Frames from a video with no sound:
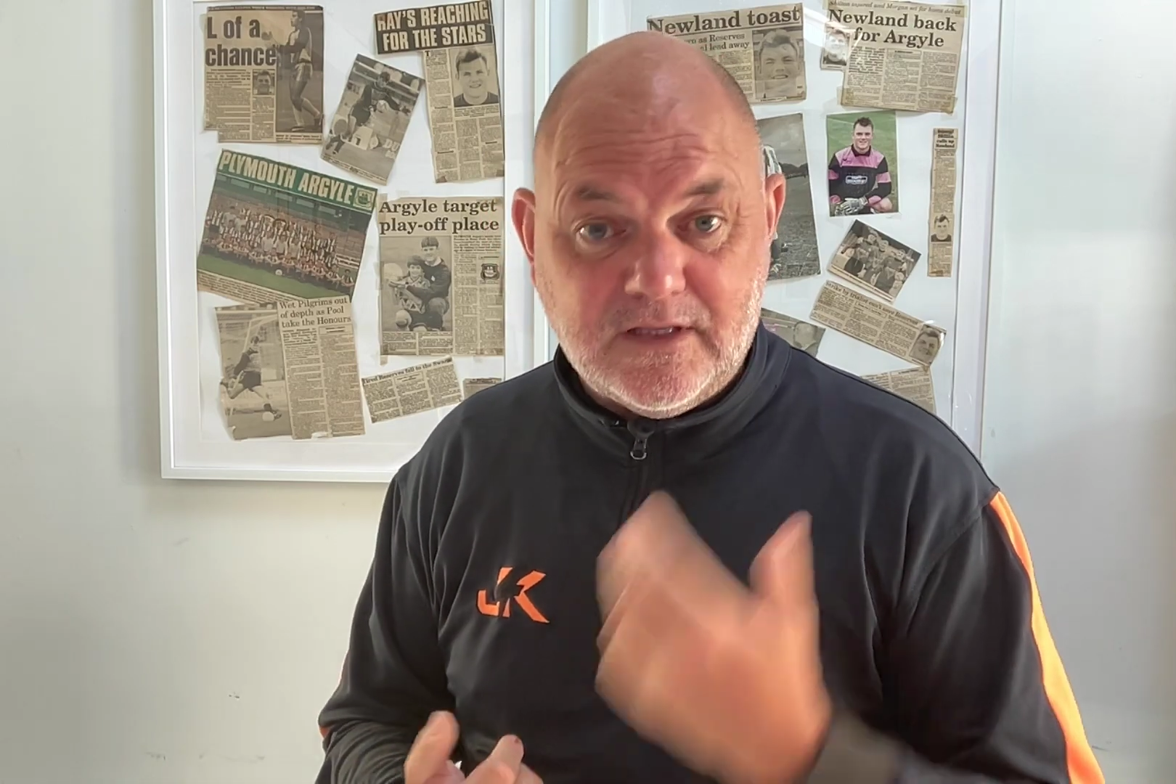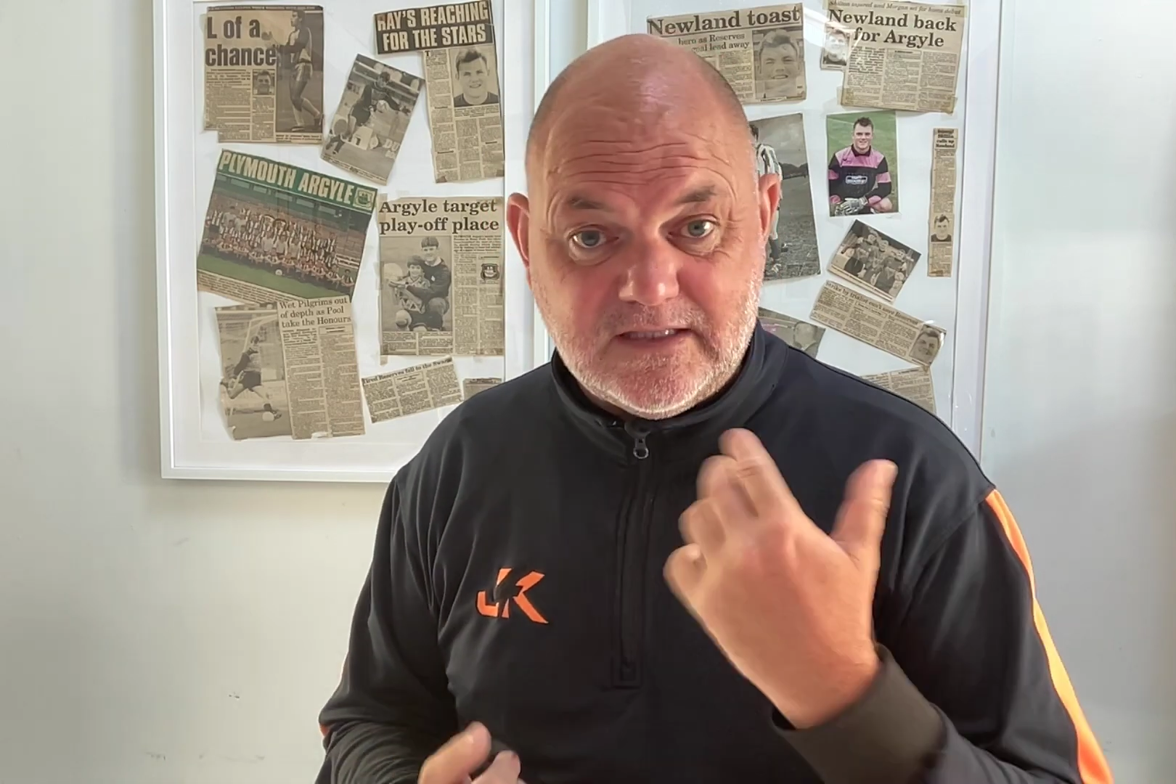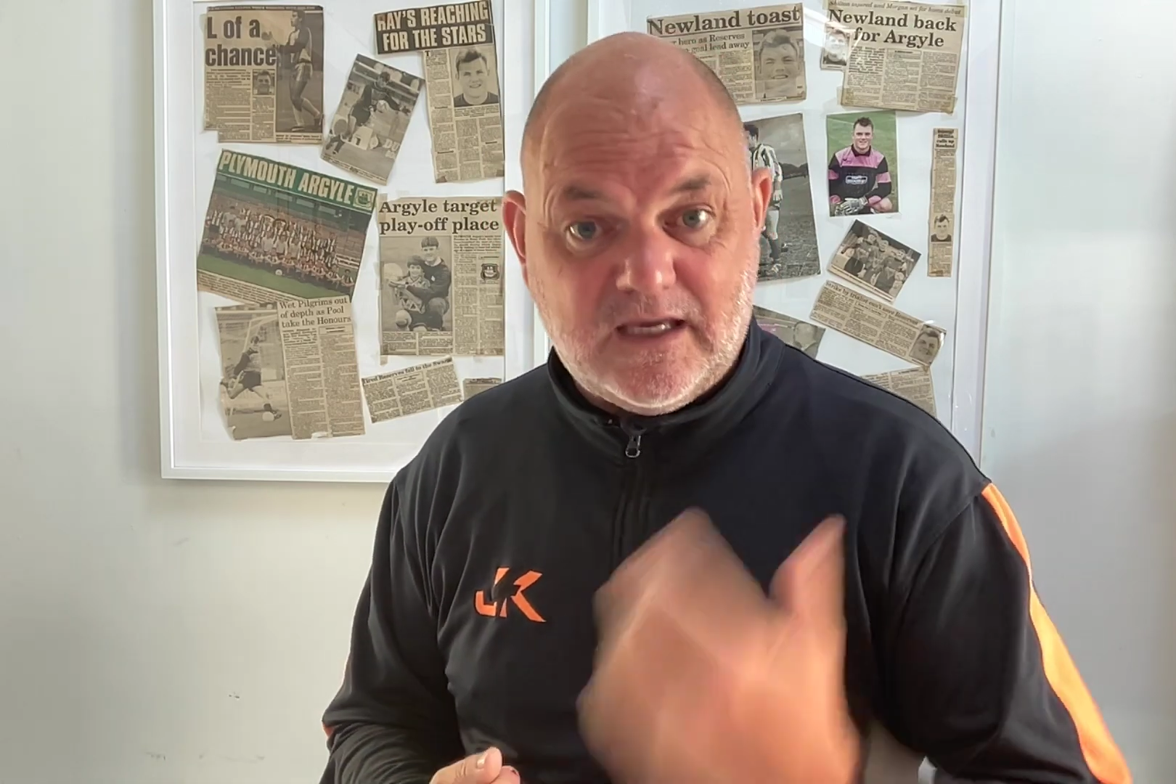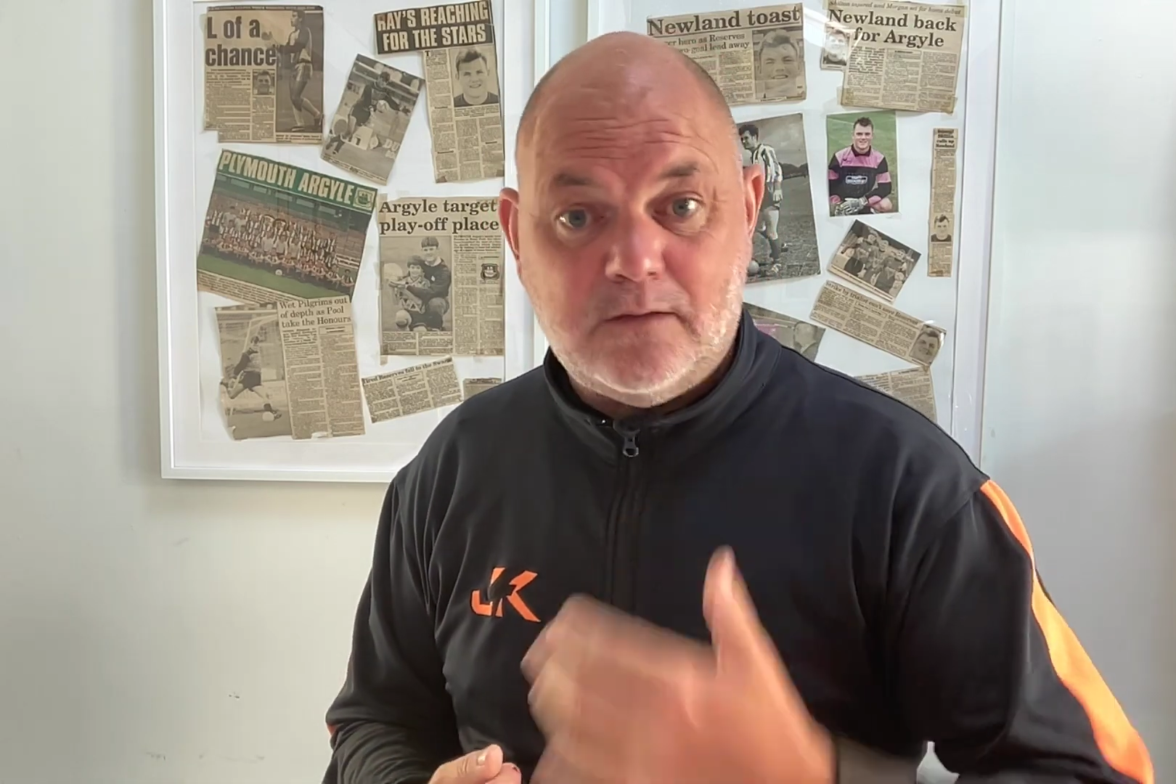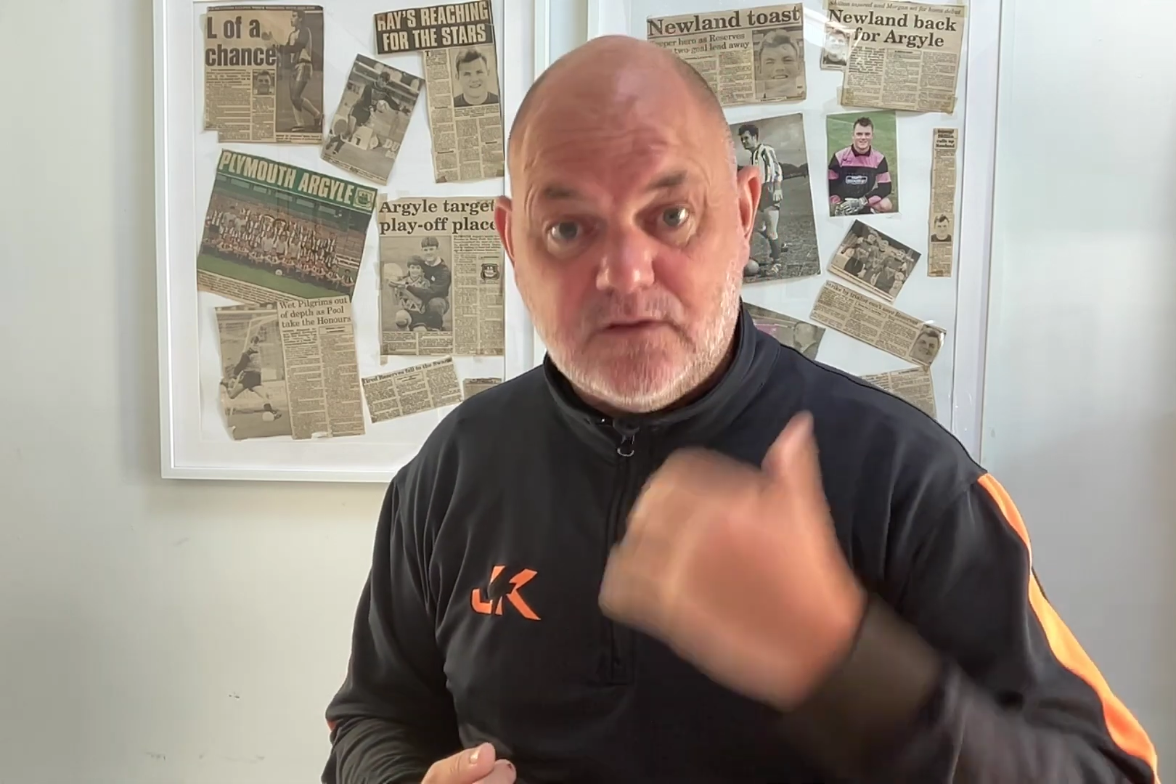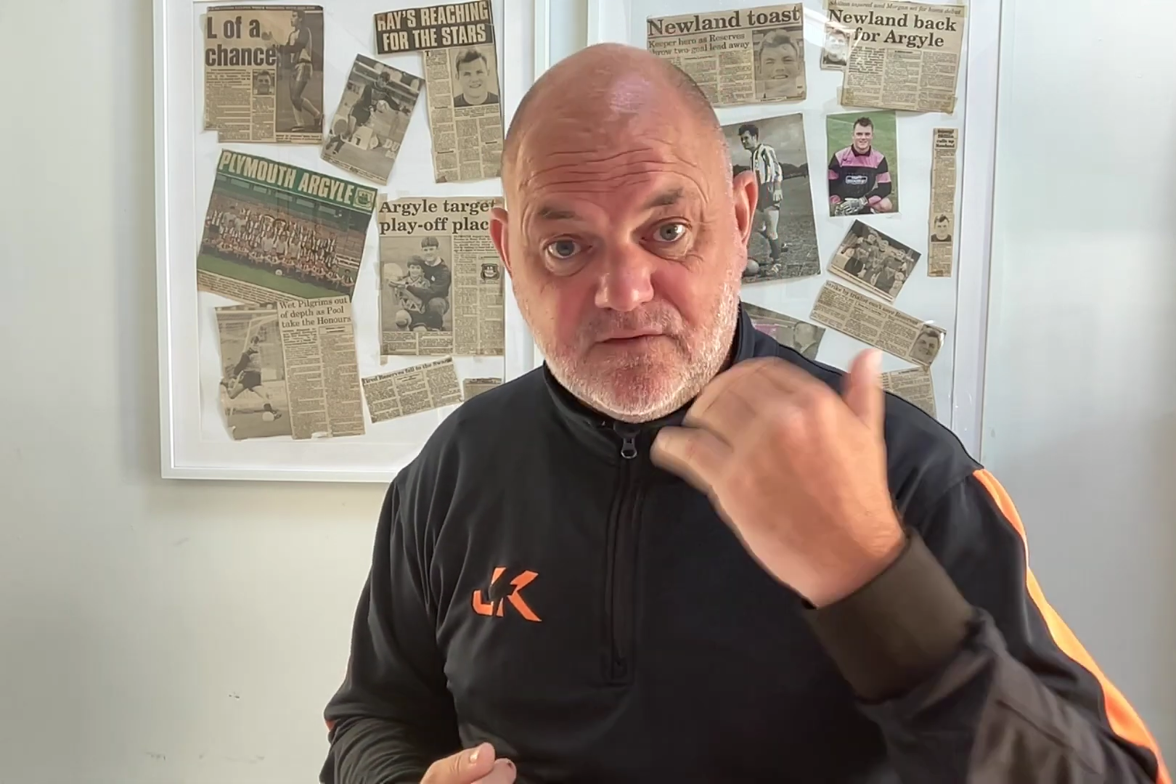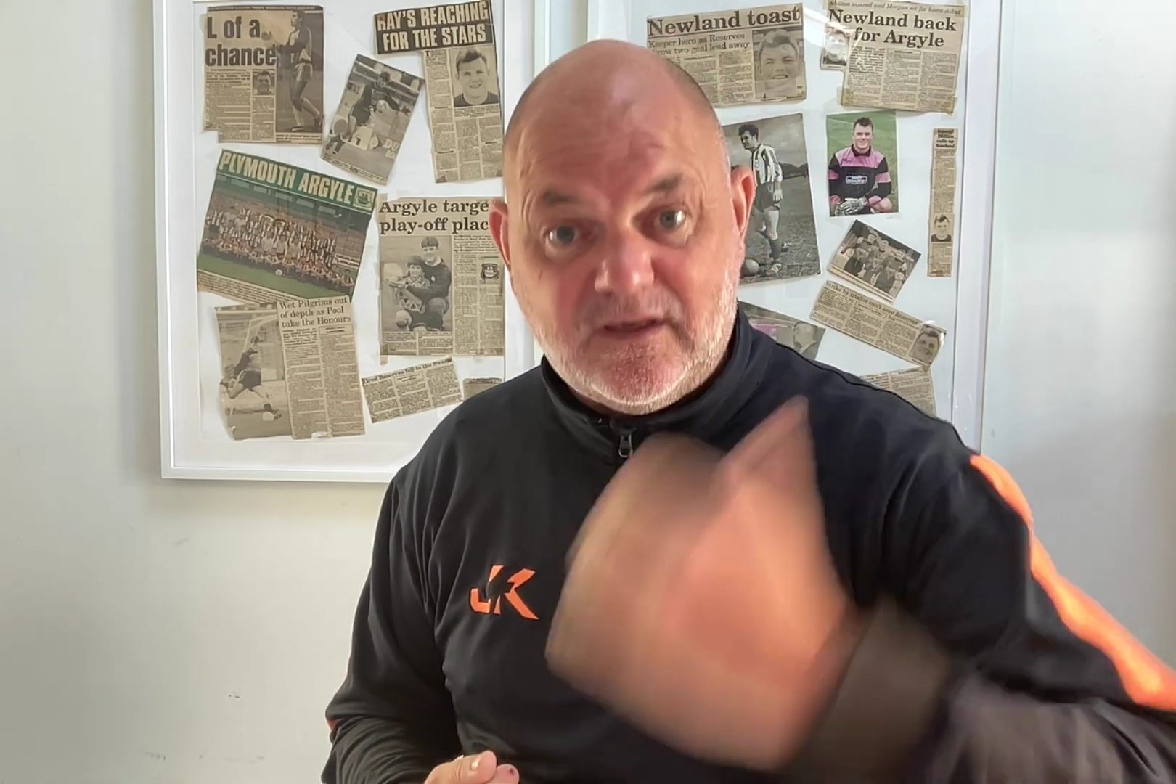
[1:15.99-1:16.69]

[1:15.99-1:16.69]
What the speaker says: terms of